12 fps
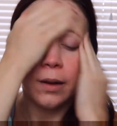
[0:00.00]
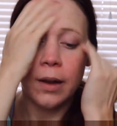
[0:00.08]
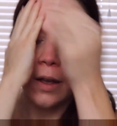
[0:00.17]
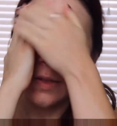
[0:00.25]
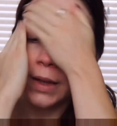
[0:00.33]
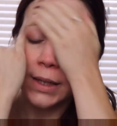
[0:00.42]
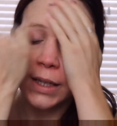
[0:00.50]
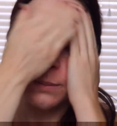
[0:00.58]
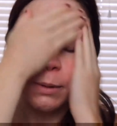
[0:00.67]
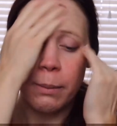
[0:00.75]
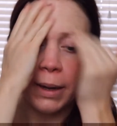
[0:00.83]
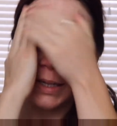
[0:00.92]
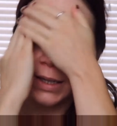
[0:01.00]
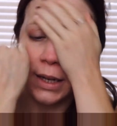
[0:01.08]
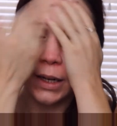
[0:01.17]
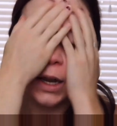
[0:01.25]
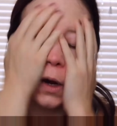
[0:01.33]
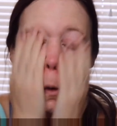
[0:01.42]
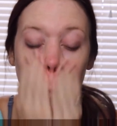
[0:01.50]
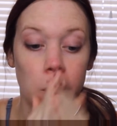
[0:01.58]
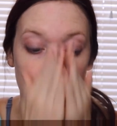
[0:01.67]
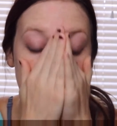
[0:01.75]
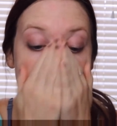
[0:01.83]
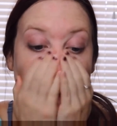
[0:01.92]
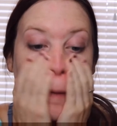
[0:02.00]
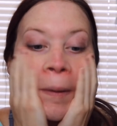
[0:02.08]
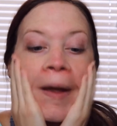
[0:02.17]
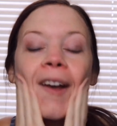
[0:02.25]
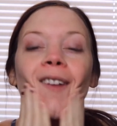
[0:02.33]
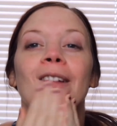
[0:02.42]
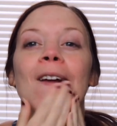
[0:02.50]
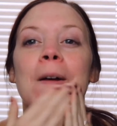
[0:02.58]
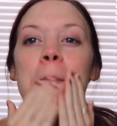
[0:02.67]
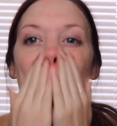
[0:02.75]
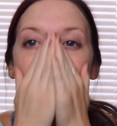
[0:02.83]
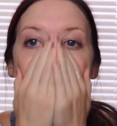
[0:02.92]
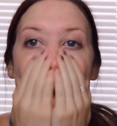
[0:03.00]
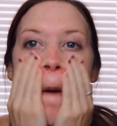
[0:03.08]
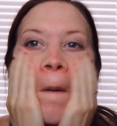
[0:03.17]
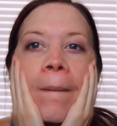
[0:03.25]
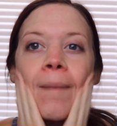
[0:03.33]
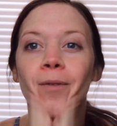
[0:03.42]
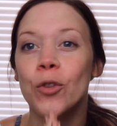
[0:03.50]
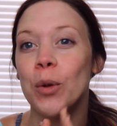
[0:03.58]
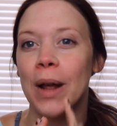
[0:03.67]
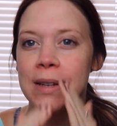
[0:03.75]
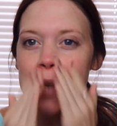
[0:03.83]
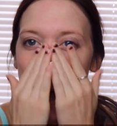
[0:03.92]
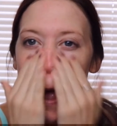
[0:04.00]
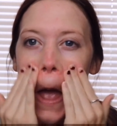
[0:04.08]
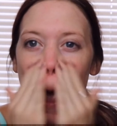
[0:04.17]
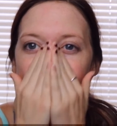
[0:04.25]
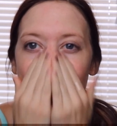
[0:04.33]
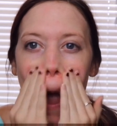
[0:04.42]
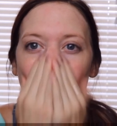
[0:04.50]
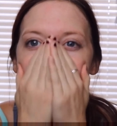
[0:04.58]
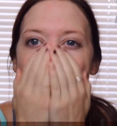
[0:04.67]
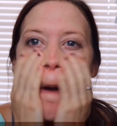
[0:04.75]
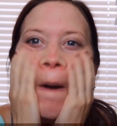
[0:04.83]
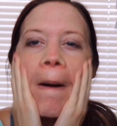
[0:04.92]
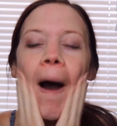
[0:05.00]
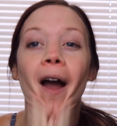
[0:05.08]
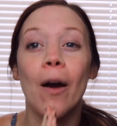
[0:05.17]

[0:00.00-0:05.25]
And this has been my skincare routine for the past two days. I